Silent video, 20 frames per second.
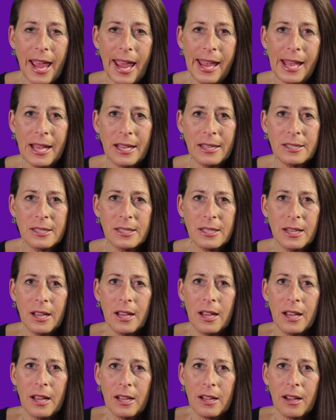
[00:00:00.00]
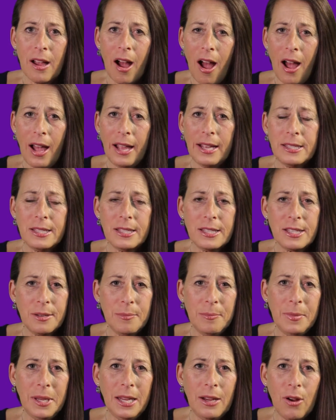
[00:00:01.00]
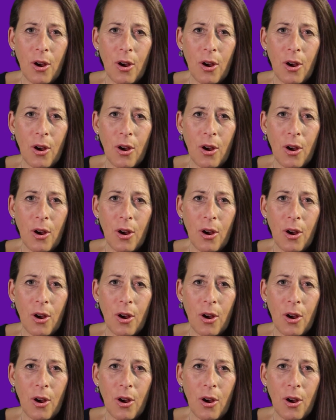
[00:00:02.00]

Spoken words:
And guides to me